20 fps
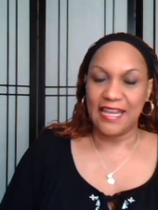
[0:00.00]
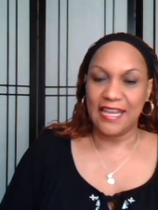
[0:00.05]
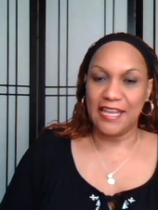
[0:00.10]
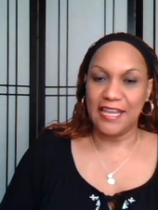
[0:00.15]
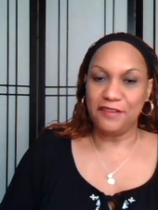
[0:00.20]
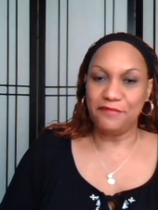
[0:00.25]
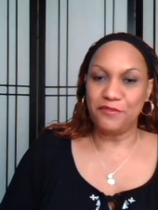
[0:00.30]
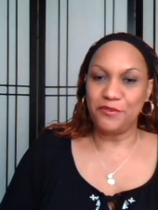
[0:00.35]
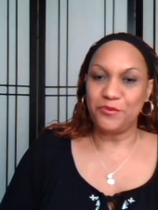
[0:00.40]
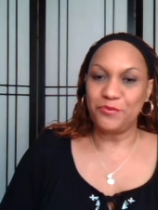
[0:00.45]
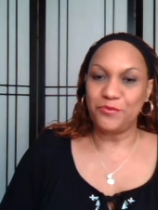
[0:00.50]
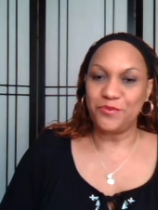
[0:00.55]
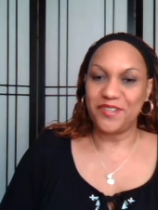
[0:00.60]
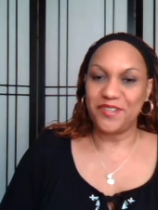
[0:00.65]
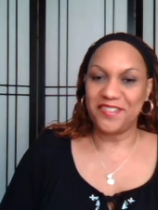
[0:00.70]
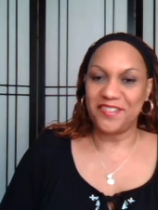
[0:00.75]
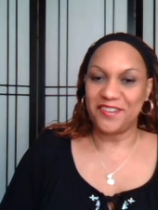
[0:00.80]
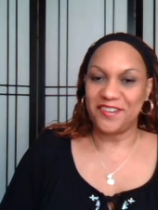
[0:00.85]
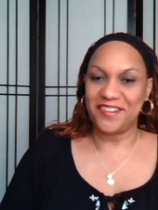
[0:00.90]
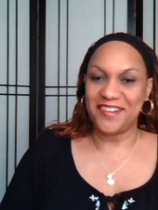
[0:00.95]
even
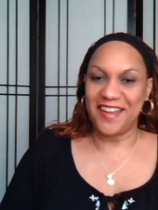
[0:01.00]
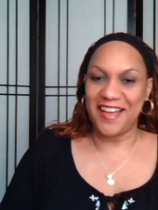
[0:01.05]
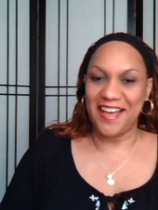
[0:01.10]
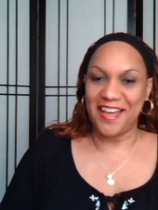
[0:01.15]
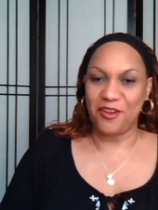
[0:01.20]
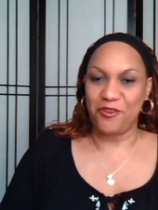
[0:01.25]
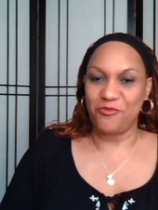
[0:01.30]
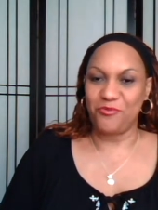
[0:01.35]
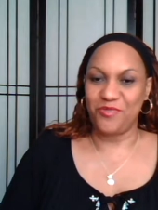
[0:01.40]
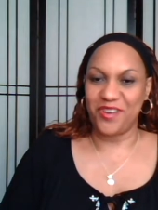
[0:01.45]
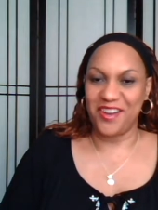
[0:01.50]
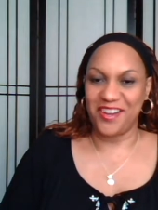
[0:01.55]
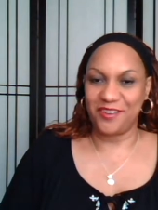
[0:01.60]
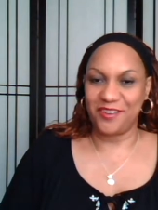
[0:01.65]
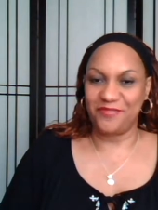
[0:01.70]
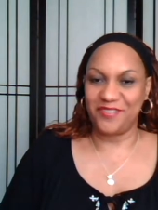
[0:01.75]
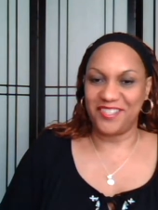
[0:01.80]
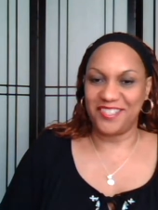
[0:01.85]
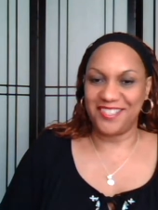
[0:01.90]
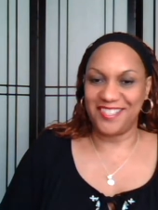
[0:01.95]
when they're not aware
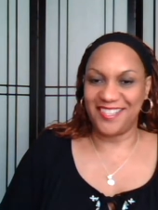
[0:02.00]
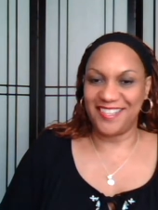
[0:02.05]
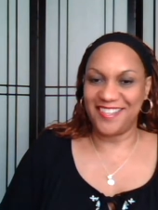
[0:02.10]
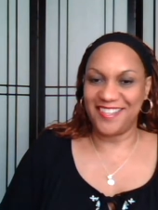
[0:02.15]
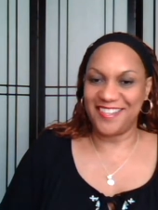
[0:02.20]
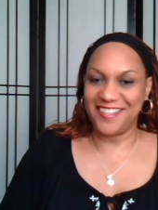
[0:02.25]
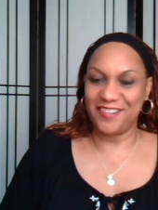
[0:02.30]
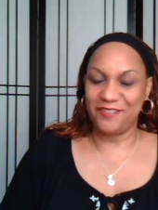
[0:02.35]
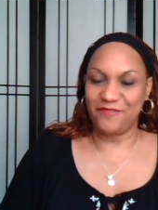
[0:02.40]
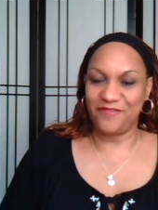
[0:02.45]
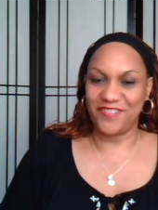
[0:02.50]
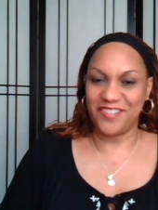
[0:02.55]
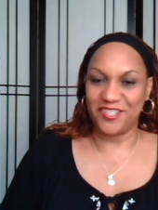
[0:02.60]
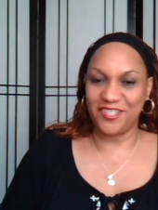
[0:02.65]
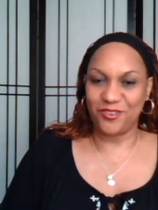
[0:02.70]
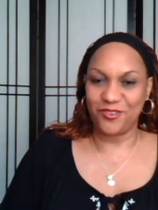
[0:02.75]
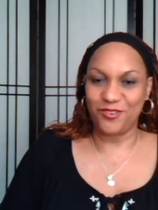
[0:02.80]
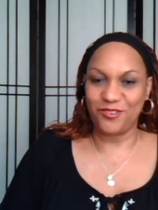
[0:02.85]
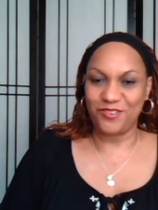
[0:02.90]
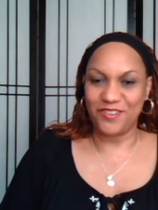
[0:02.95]
of each other in
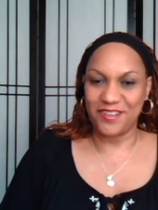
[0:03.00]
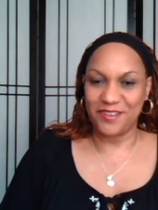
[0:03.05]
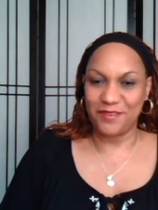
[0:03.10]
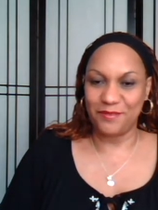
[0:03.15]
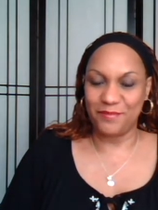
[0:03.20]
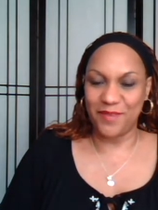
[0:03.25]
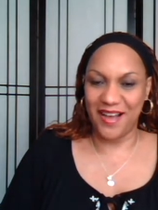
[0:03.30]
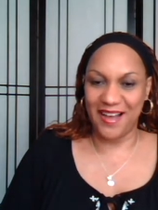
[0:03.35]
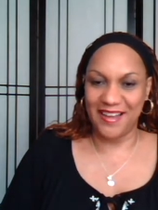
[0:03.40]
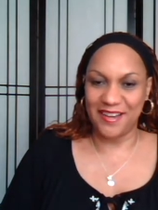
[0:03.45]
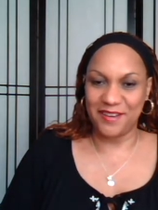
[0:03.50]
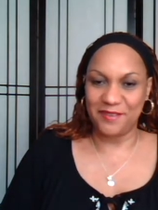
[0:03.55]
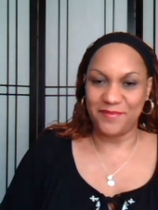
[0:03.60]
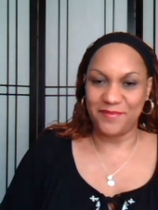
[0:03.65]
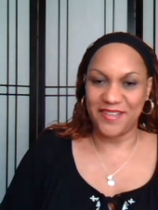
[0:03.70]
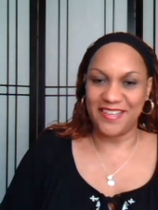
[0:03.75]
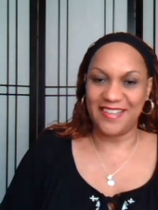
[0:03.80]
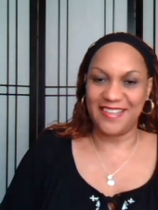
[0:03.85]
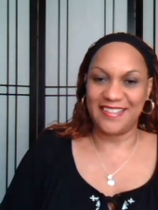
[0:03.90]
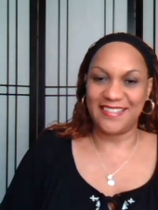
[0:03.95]
physical
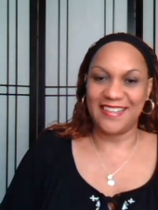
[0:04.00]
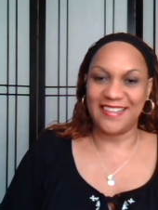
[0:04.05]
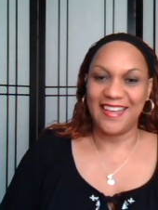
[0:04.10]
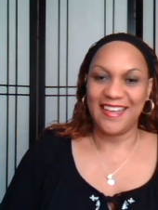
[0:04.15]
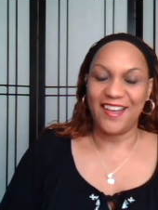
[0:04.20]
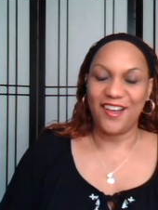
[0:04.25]
embodiment,